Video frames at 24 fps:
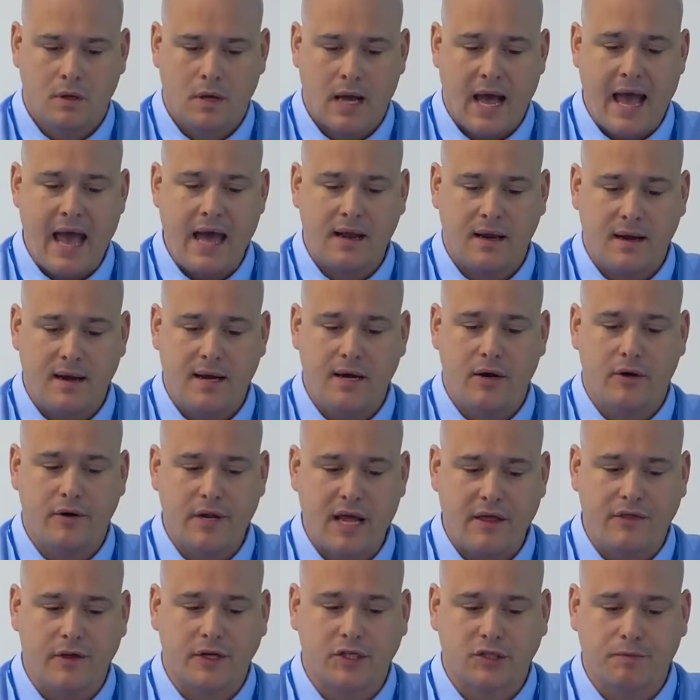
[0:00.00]
I had a
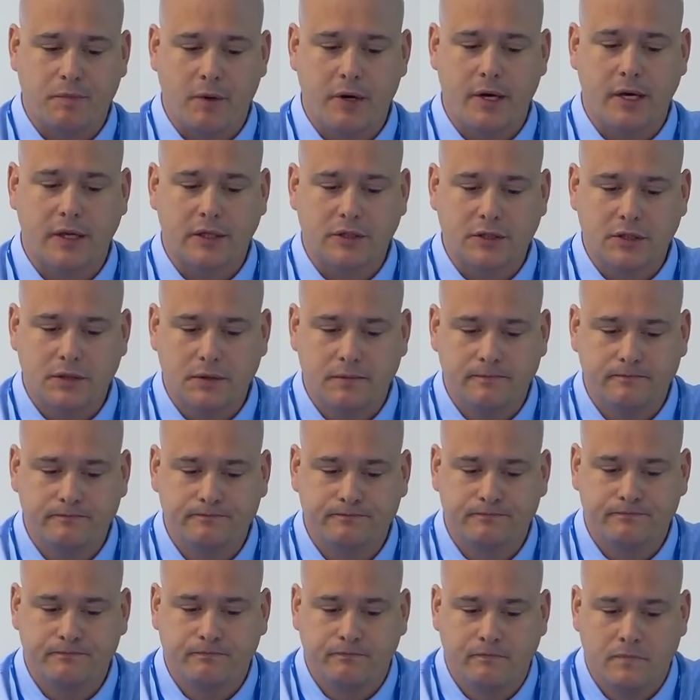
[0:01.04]
near-death experience,
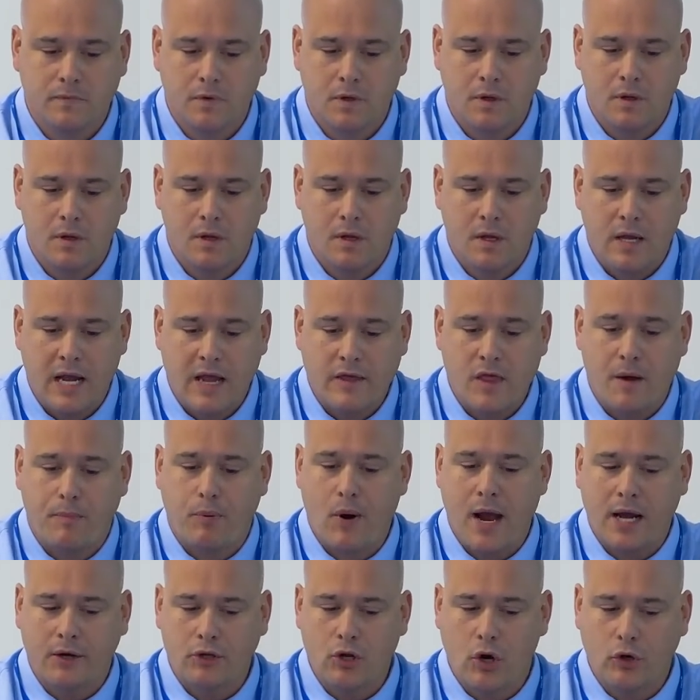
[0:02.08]
and the
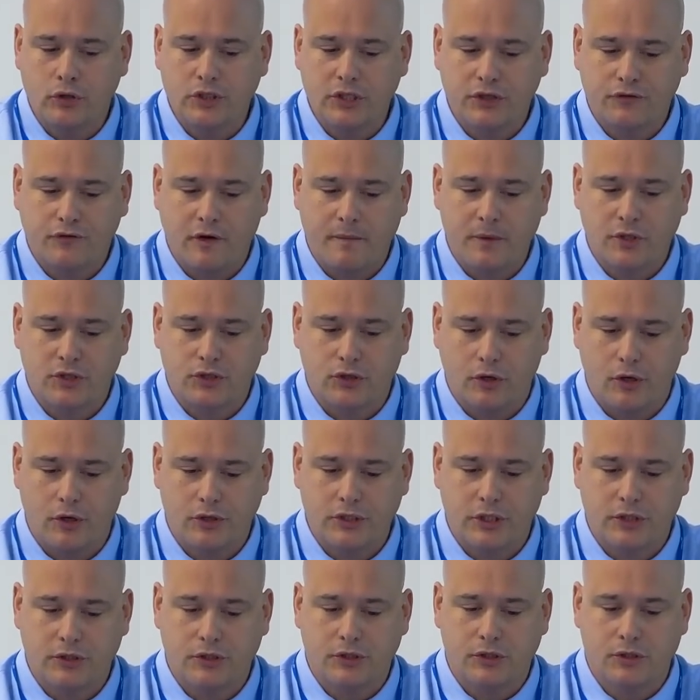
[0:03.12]
prognosis from the
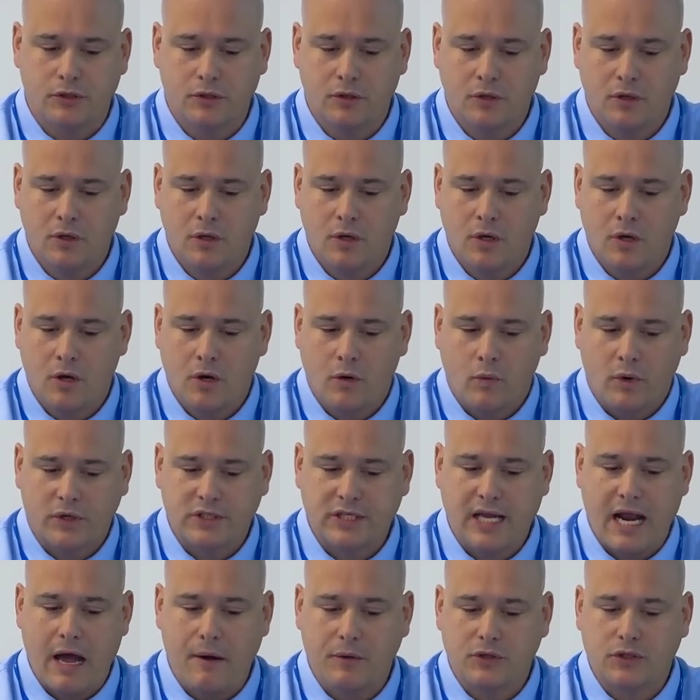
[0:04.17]
surgeons was
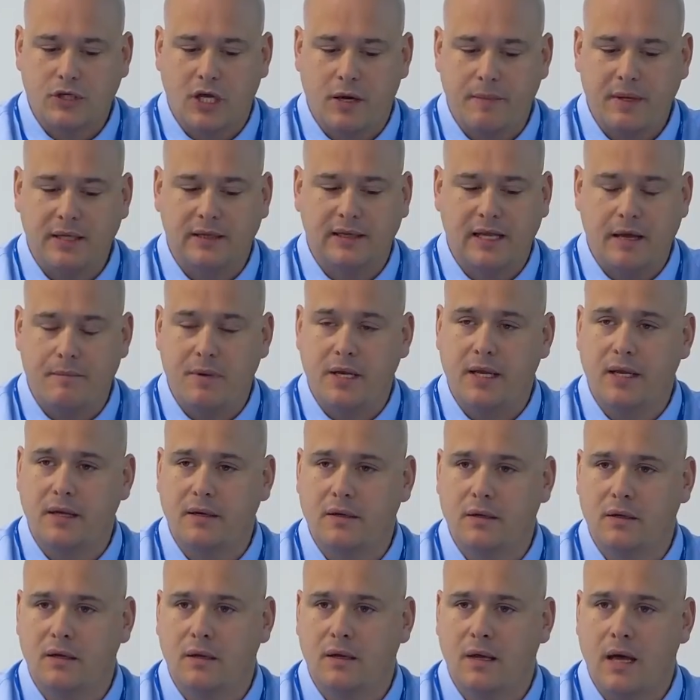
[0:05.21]
that I was going to be
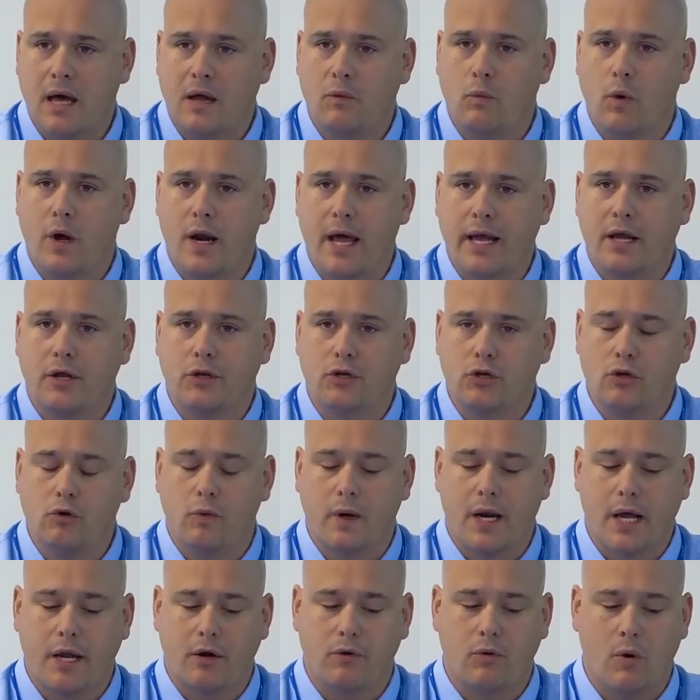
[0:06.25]
limited on what I could do
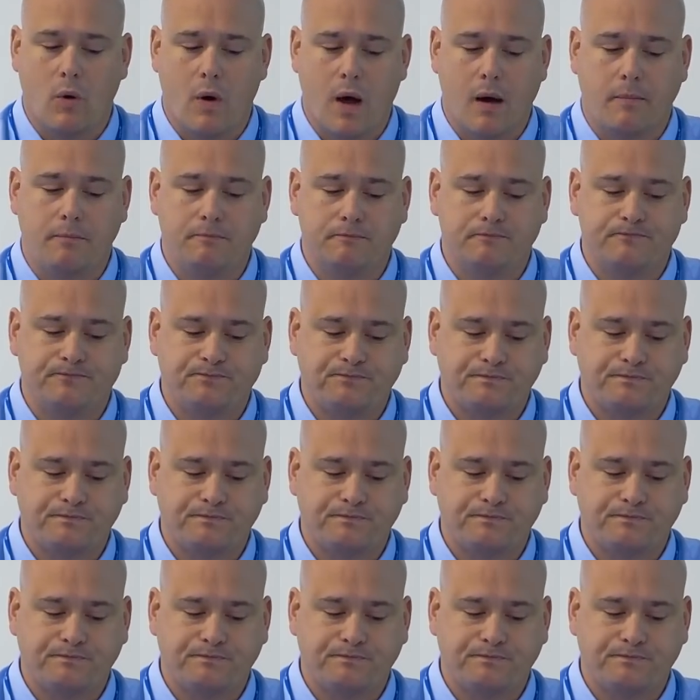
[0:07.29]
when I grew up.